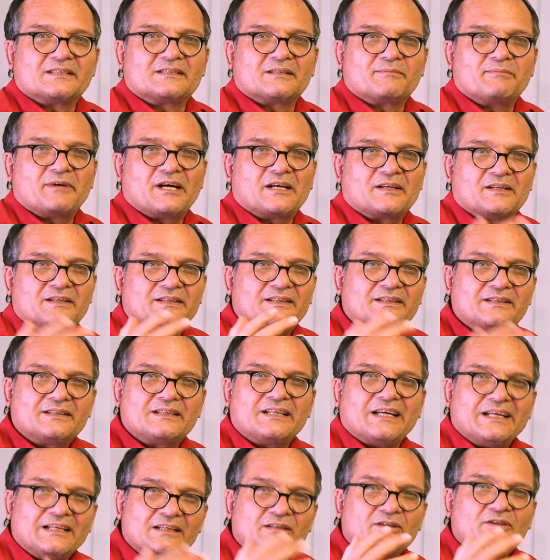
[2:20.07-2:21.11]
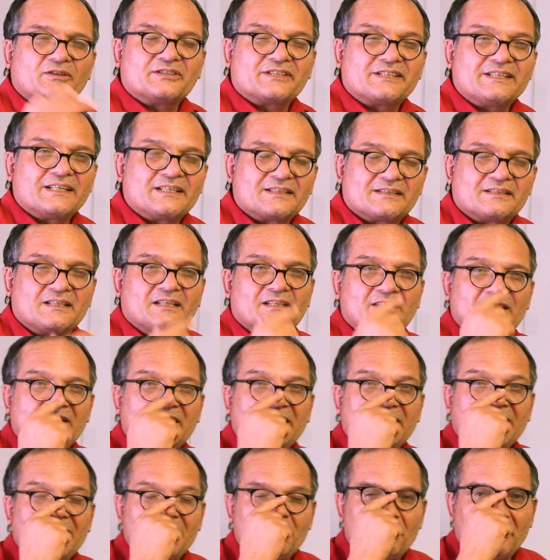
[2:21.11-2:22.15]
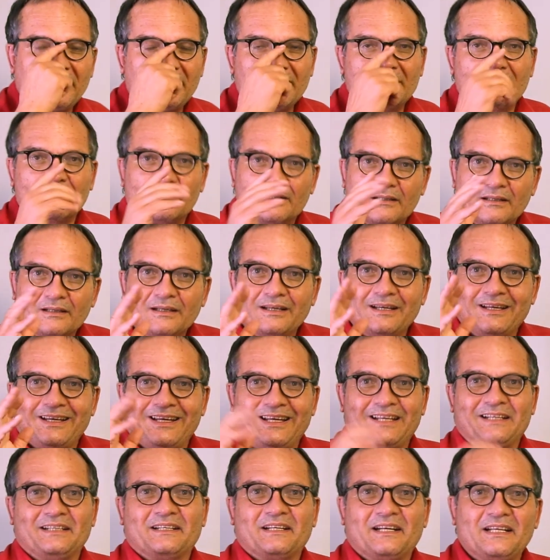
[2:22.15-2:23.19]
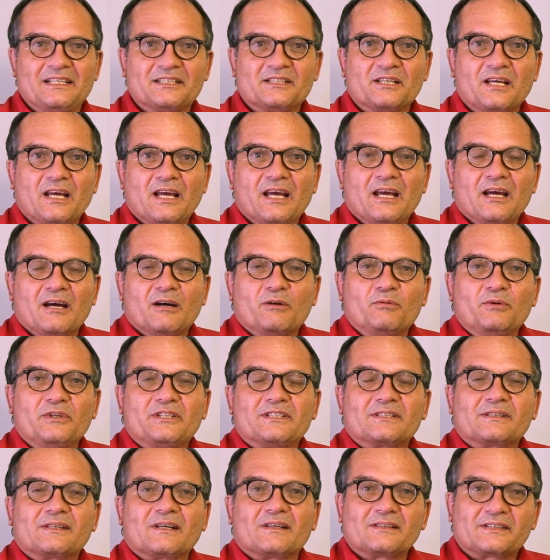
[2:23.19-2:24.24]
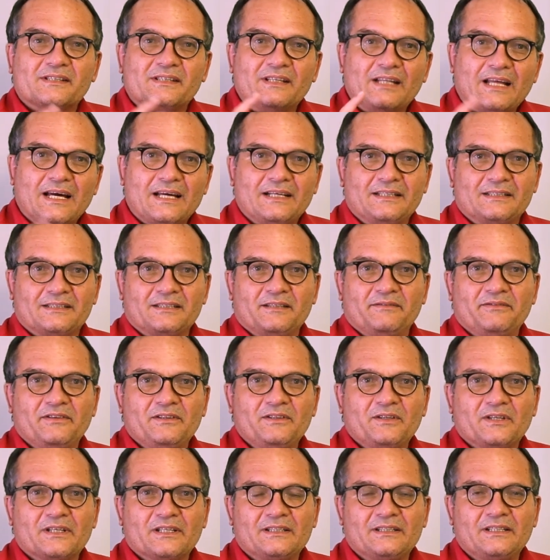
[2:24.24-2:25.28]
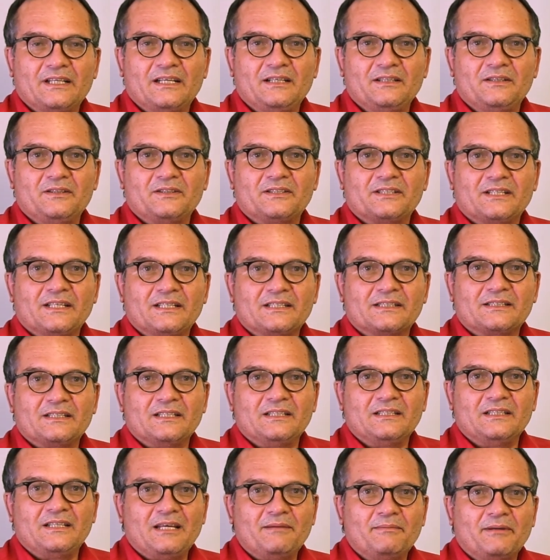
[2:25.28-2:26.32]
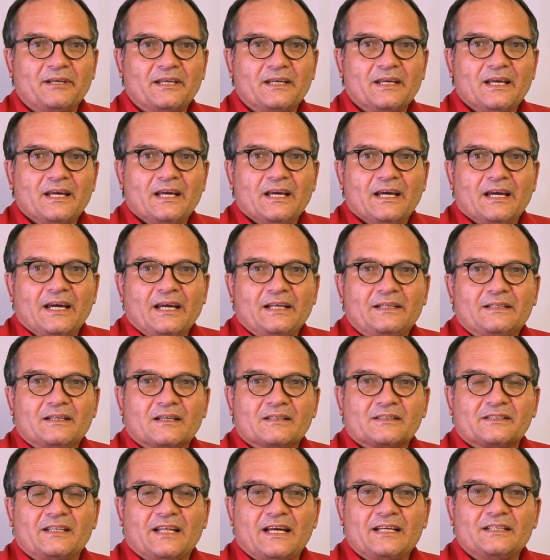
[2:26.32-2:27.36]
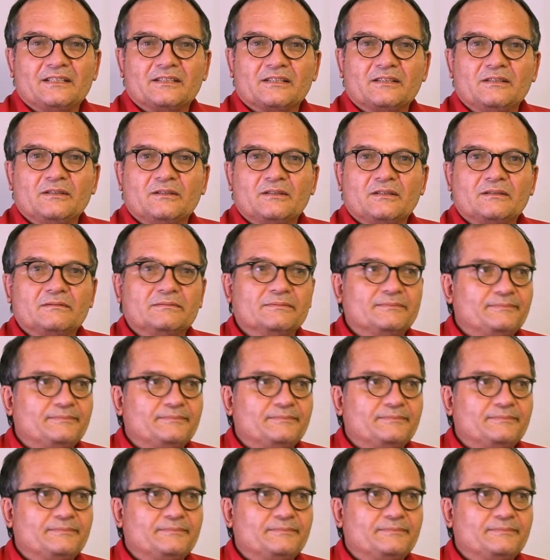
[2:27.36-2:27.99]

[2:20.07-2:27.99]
It's about a 10 to 16 dB increase, which translates, if you look at 10 to 16 dB, it translates to